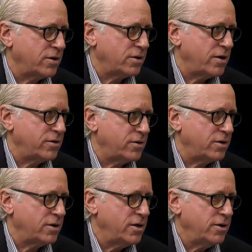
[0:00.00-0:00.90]

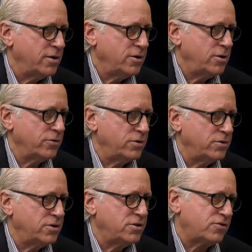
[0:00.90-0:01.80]
think
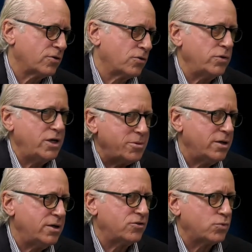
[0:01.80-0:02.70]
the
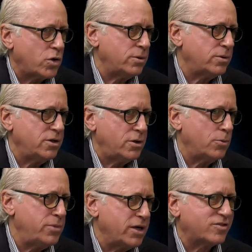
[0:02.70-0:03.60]
disagreement is what,
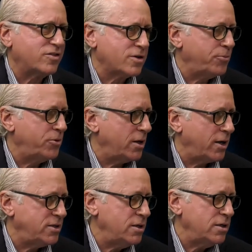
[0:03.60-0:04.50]
mixes up the
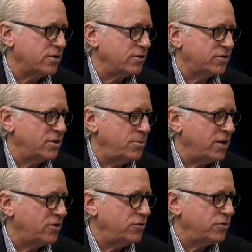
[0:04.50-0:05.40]
ideas and
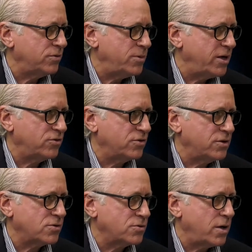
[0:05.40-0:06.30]
makes you
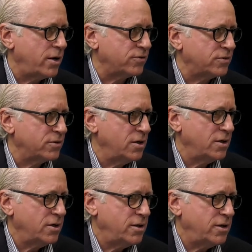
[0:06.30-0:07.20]
think twice.
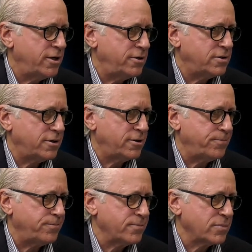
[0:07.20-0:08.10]

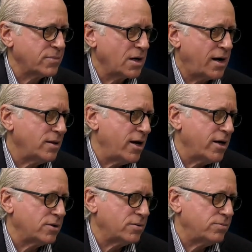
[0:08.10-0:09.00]
And
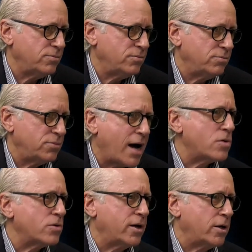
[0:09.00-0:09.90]
I
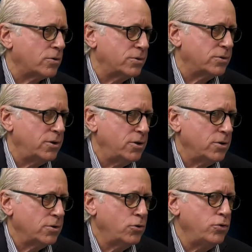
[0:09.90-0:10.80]
don't care
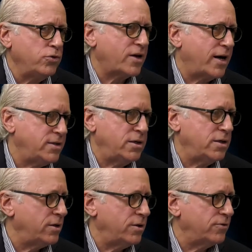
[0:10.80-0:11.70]
whose idea
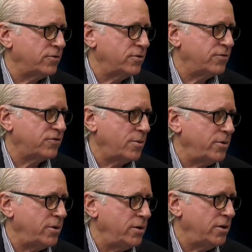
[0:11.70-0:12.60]
it is. If somebody,